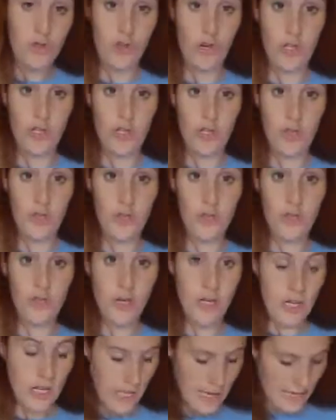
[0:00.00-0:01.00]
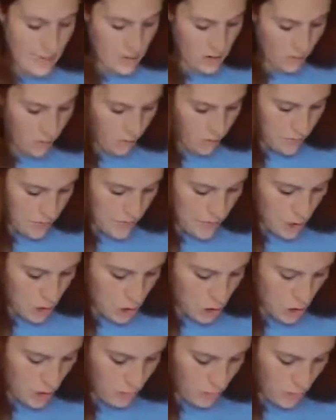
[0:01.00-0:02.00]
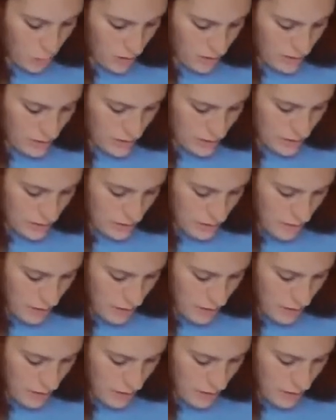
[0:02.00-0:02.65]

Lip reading: Draw 2 straight lines from each of the points of the